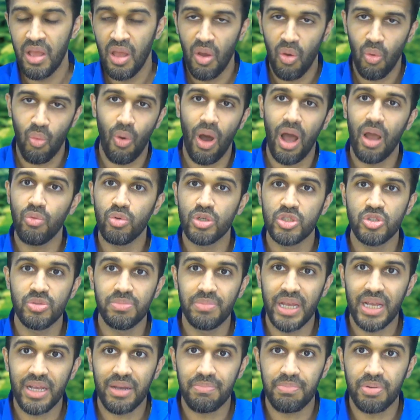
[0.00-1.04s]
Why would you
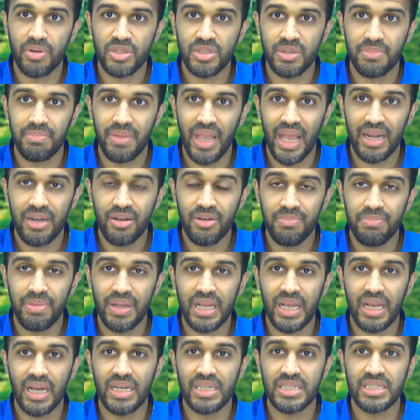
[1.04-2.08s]
make a person meander?
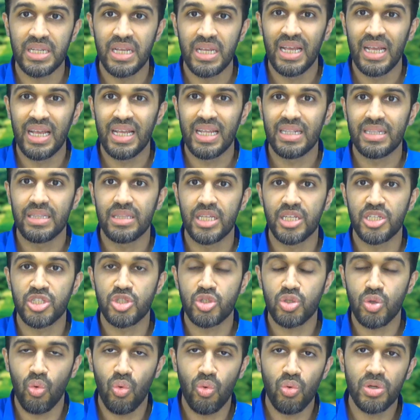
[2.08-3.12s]
Because the
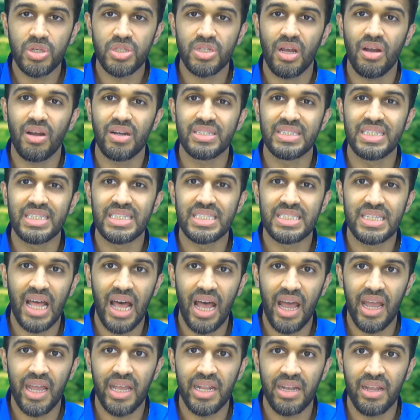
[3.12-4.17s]
stores are
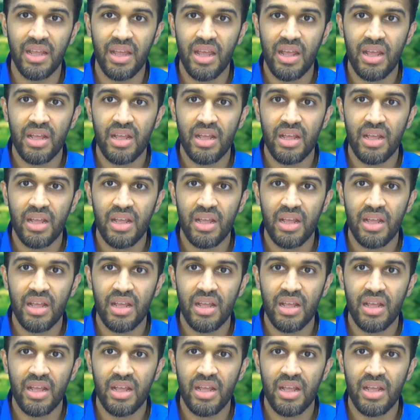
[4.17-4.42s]
designed.